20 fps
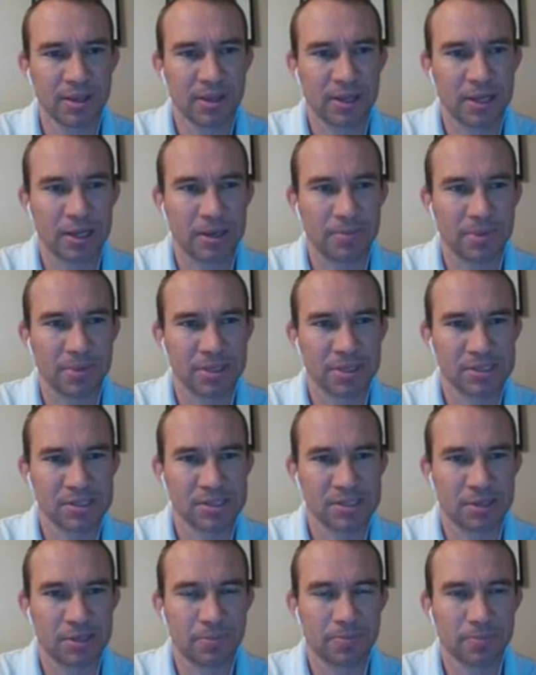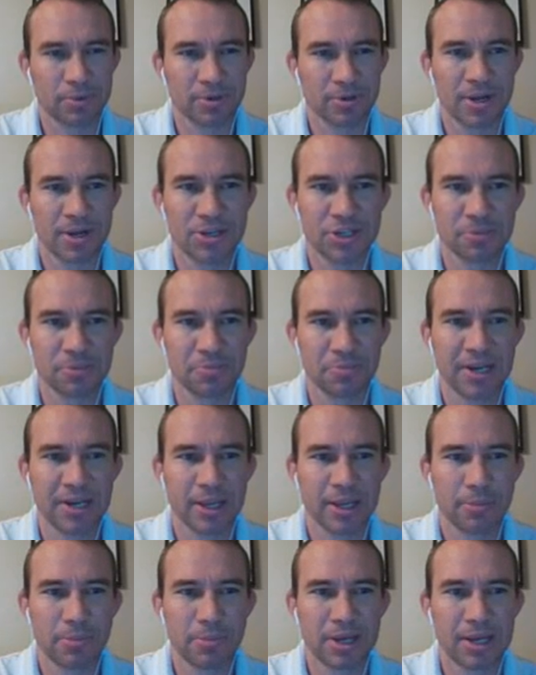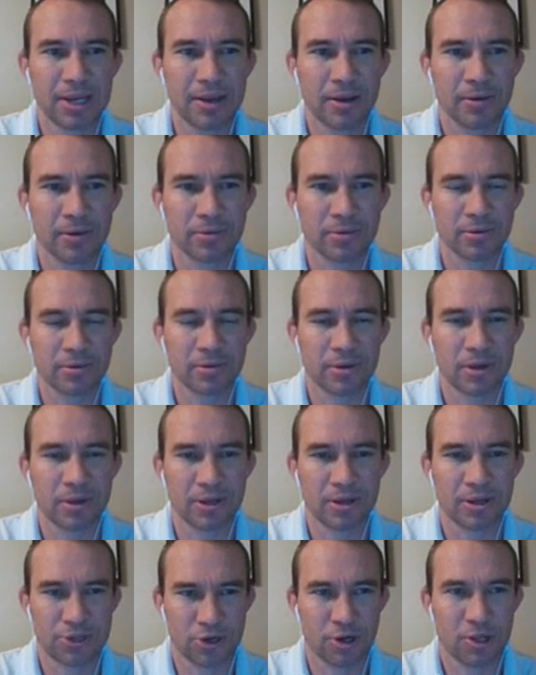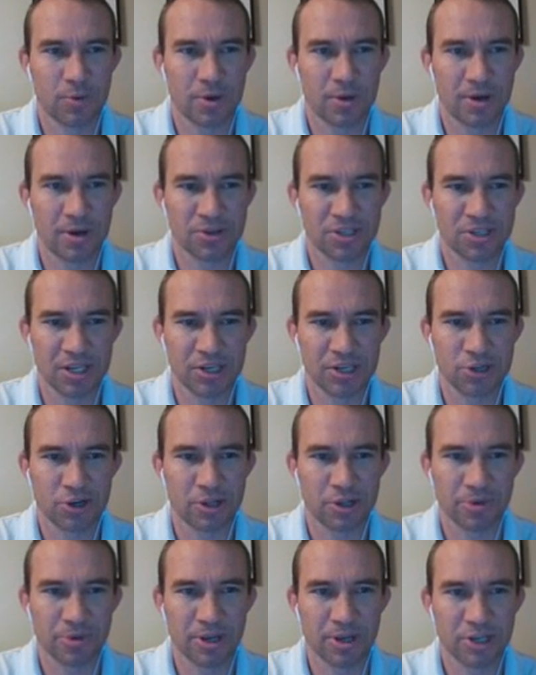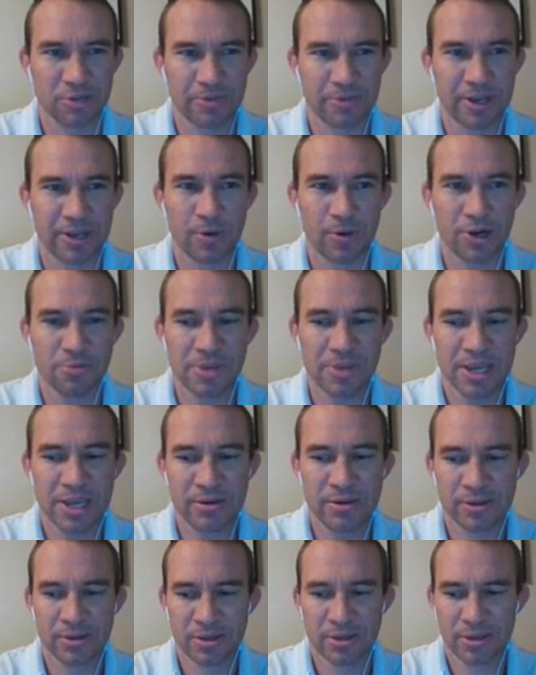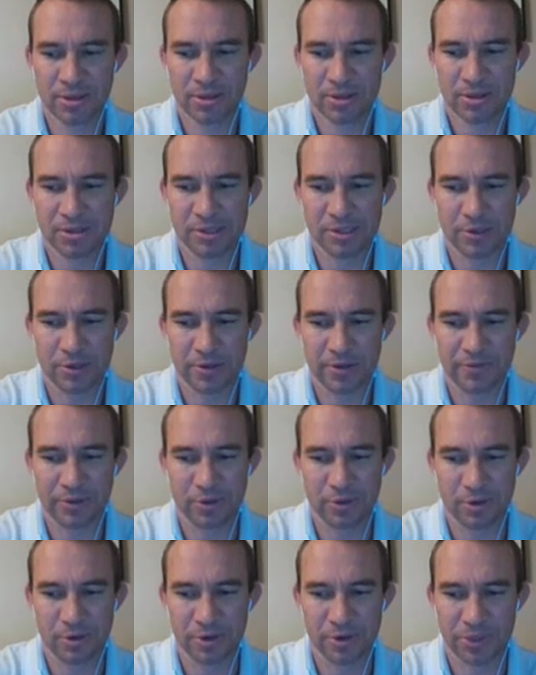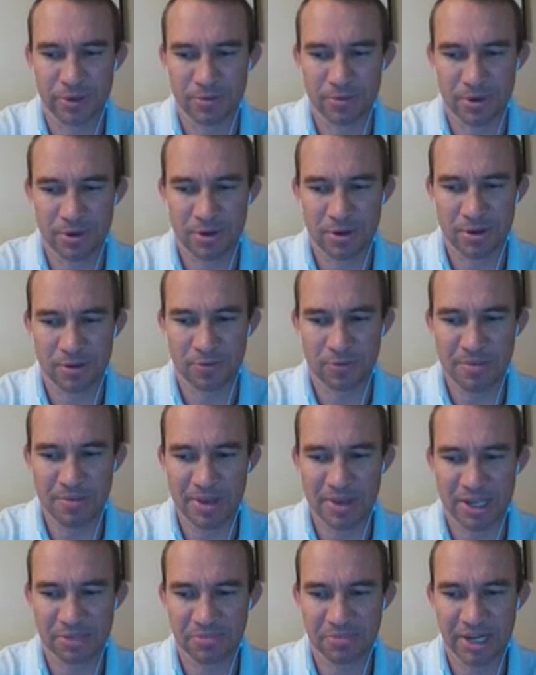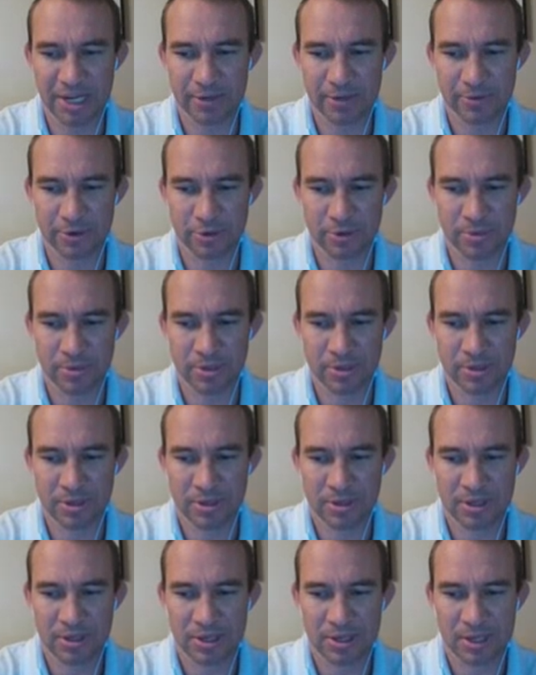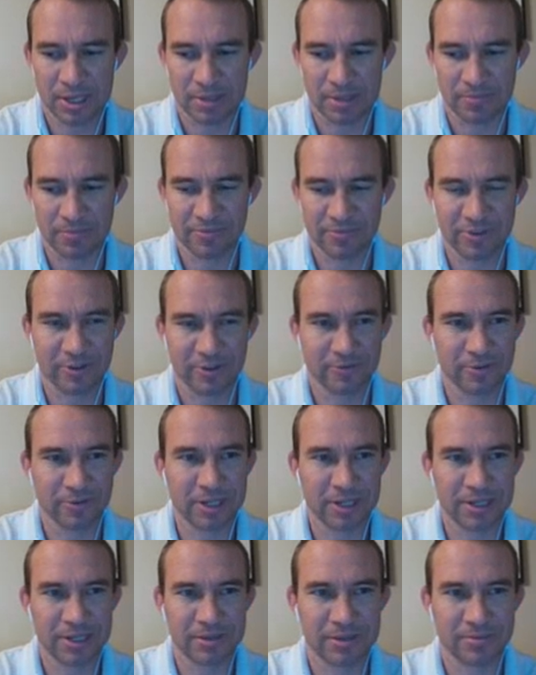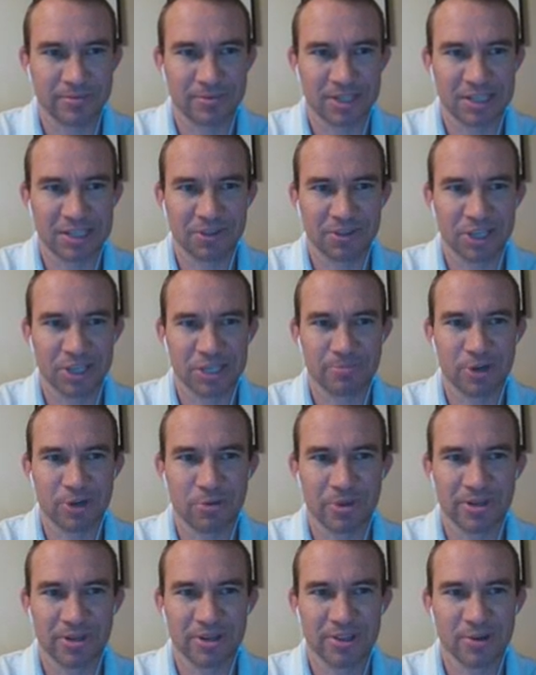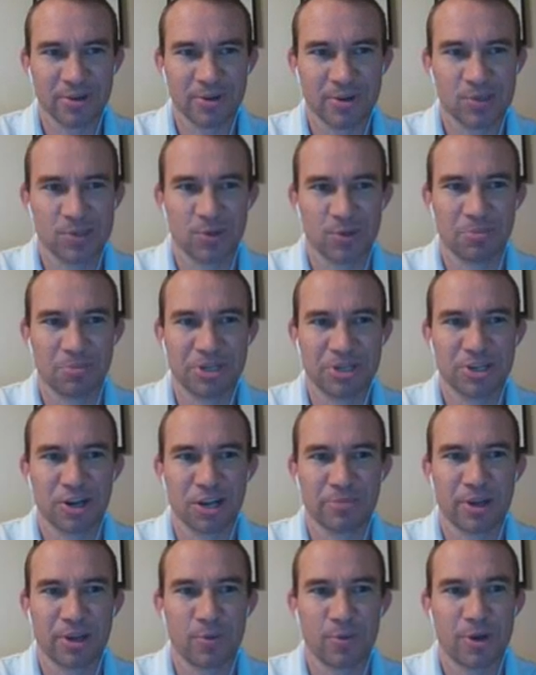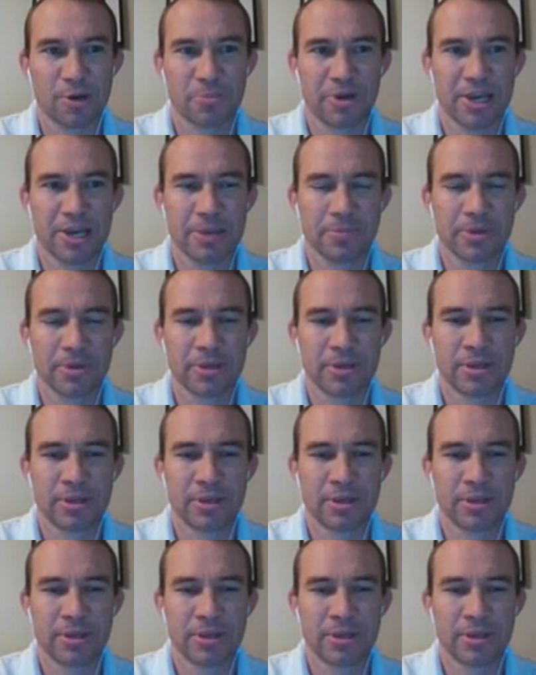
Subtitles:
This is a project meeting about a Charlotte Water City, Charlotte project about a water main. So if you are in the wrong WebEx meeting room, feel free to leave at this moment. Otherwise, we're going to be talking about a water pipe.